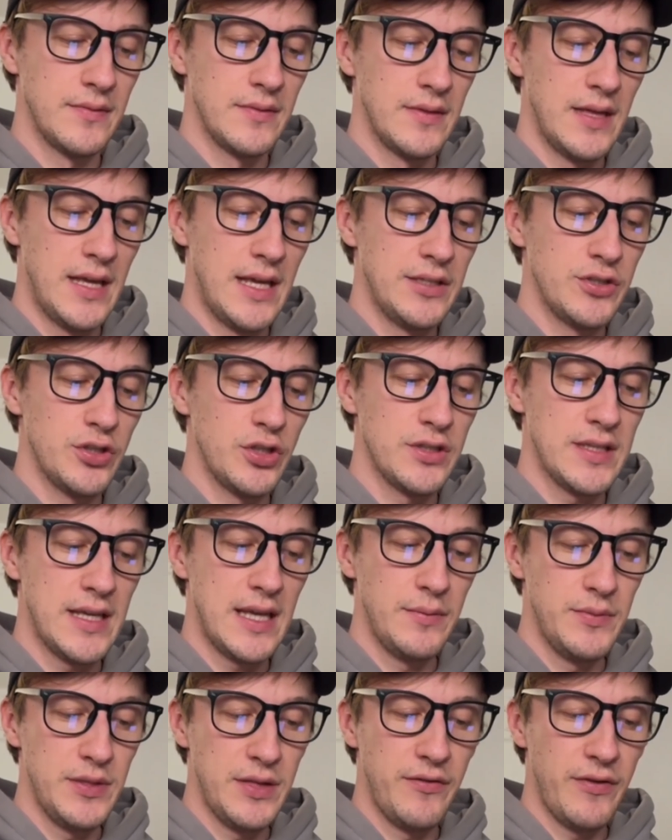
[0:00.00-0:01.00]
And just
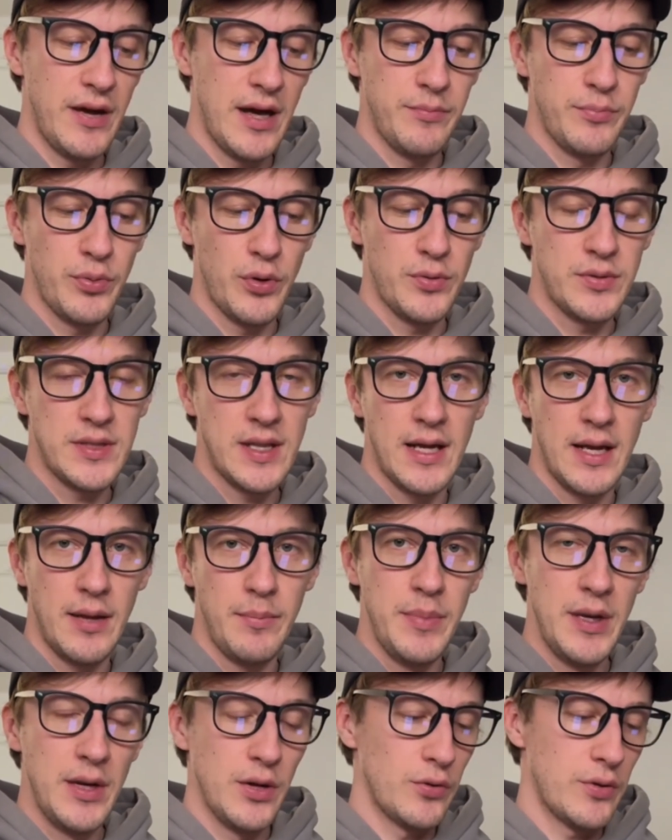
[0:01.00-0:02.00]
MT5 Pro is like a
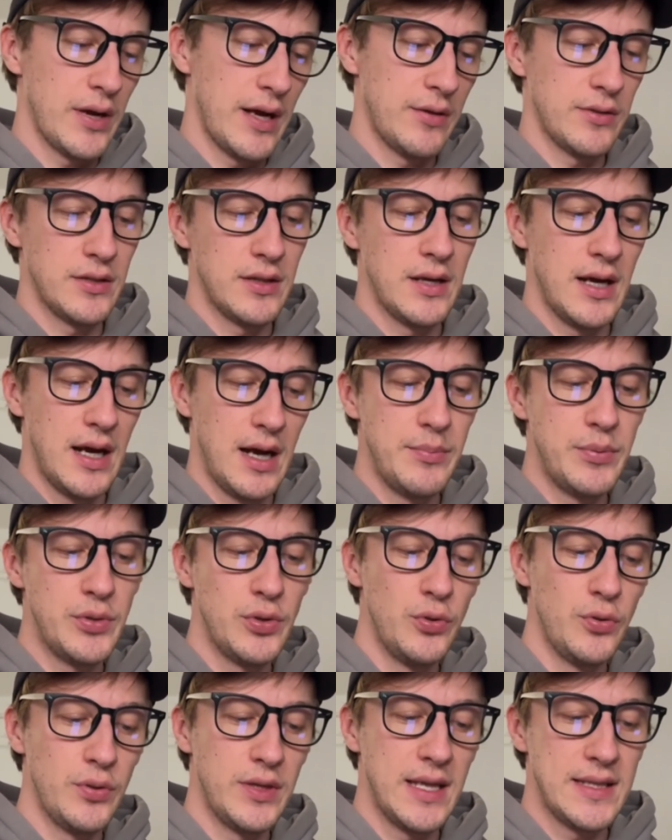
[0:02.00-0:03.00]
middle ground, up
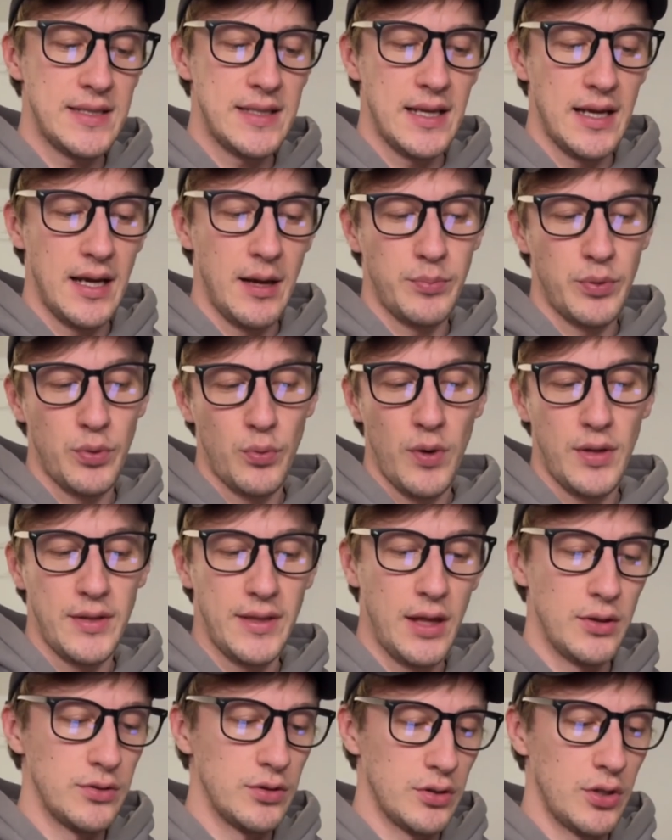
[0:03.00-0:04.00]
to, let's say, up to
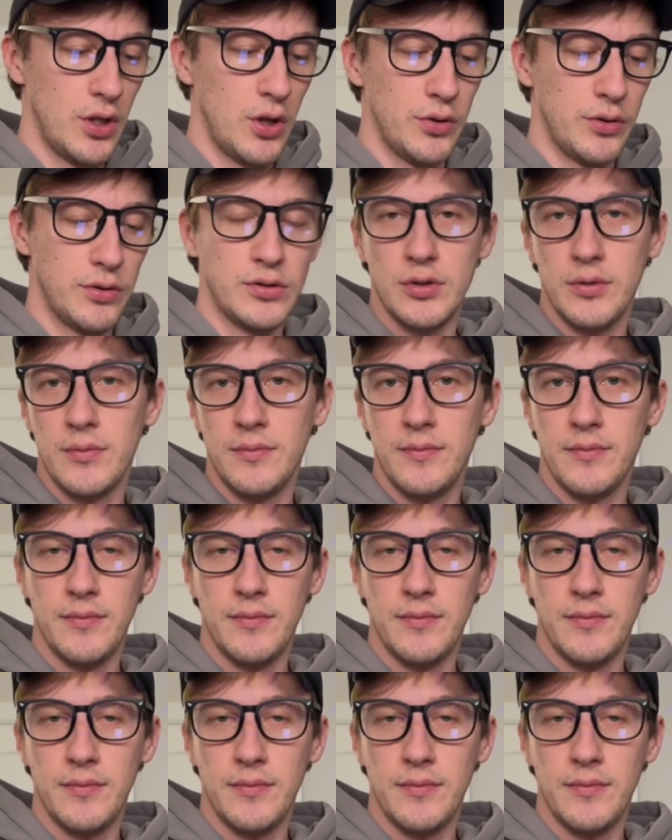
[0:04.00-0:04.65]
$1,000.